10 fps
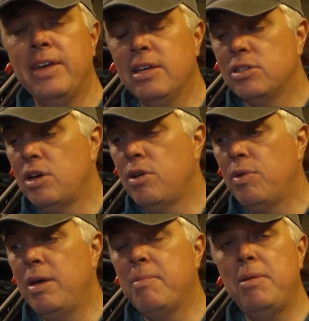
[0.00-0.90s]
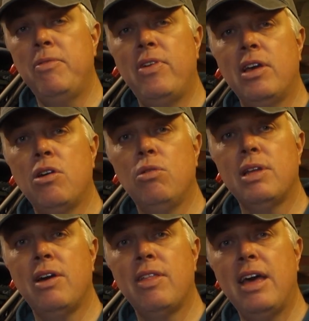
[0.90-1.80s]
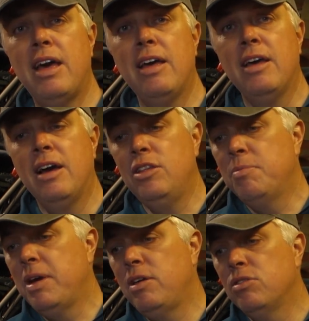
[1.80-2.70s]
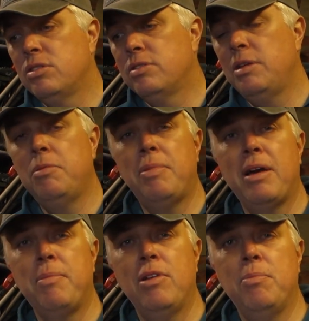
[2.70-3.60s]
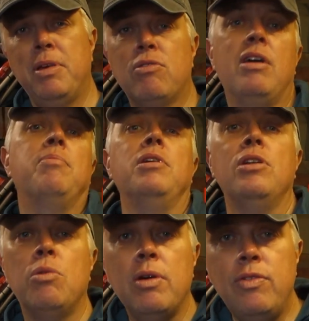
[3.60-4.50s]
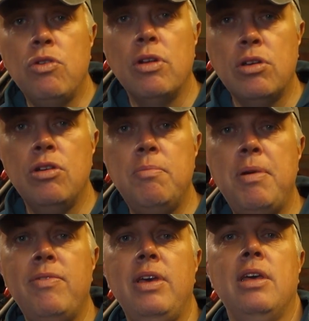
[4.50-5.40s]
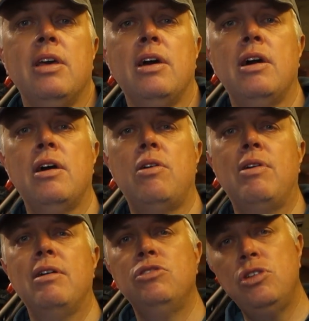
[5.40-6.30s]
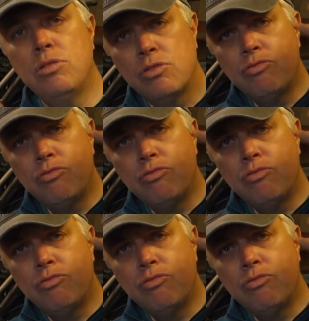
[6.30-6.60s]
so it may be very cold out there and you may your sleeping bag may not be great but you know what if you've got a good bivy uh, around you that's